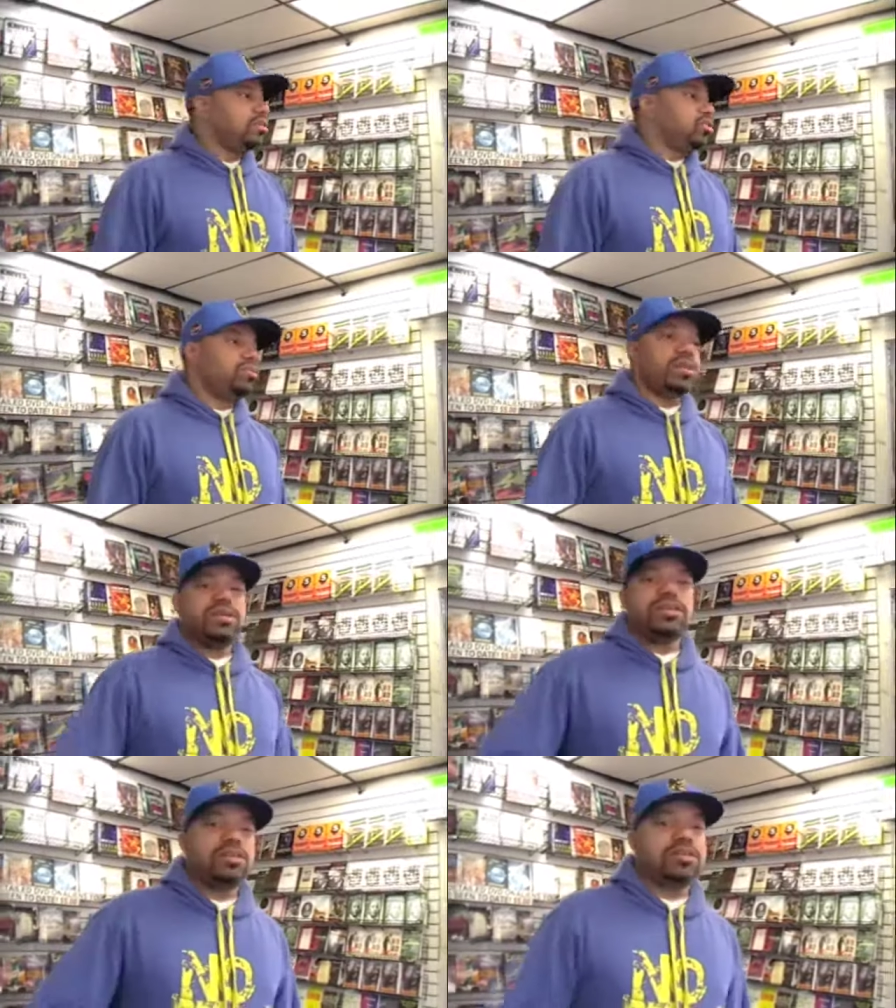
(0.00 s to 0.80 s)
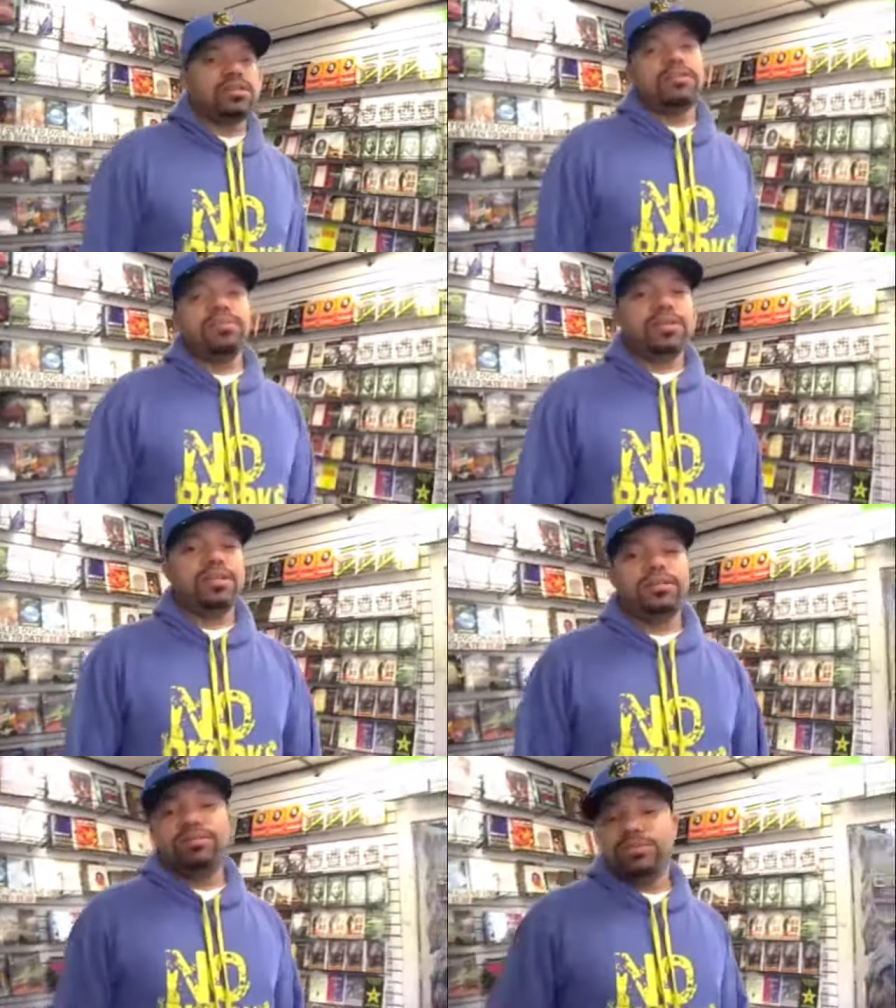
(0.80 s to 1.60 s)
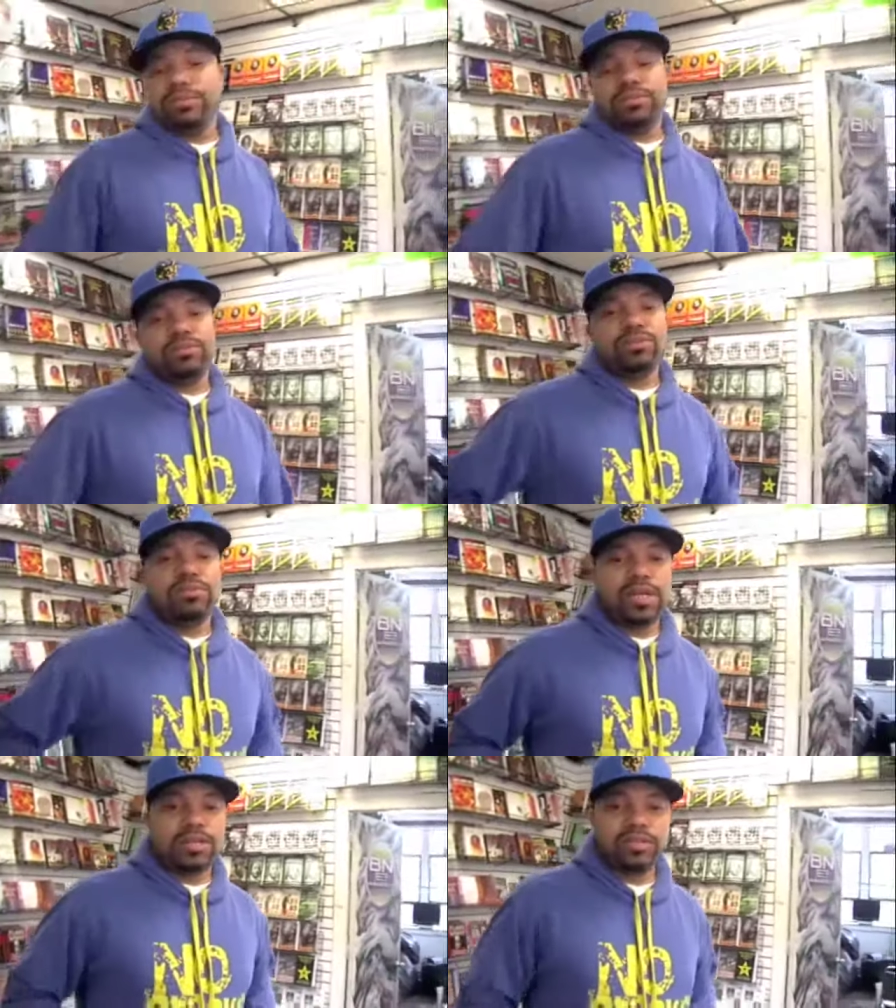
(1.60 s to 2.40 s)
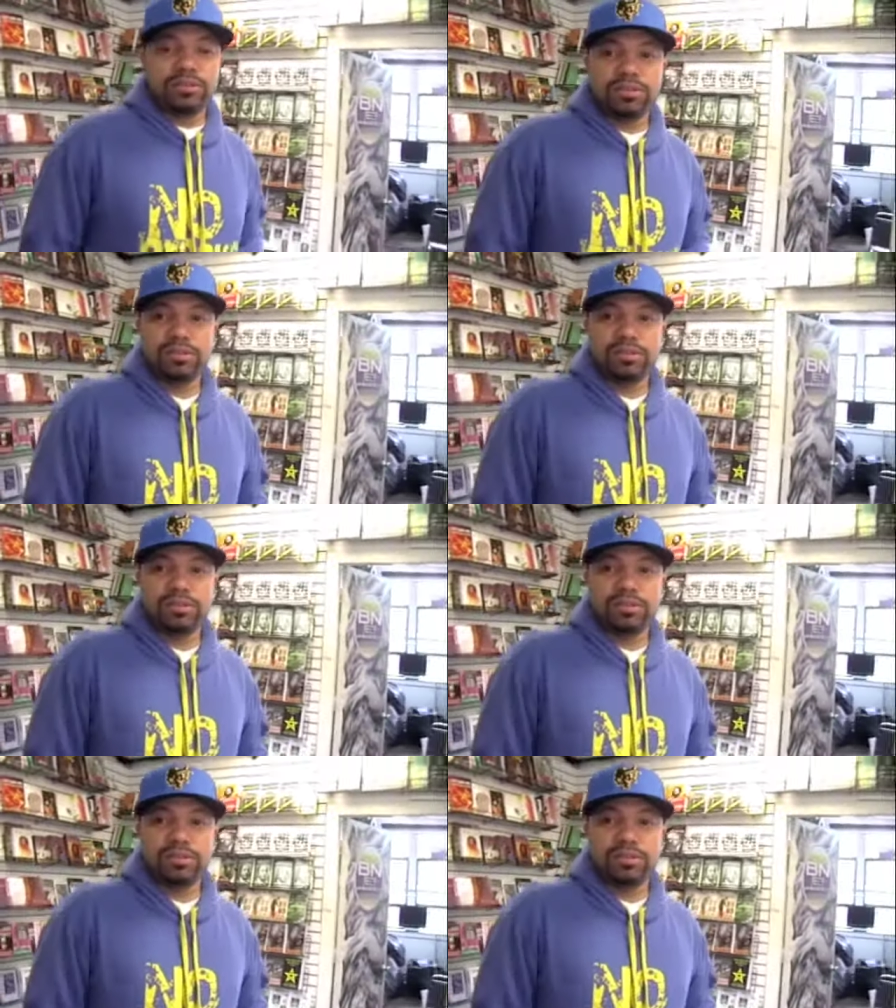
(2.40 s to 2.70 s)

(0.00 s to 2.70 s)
Twitter. I mean, do.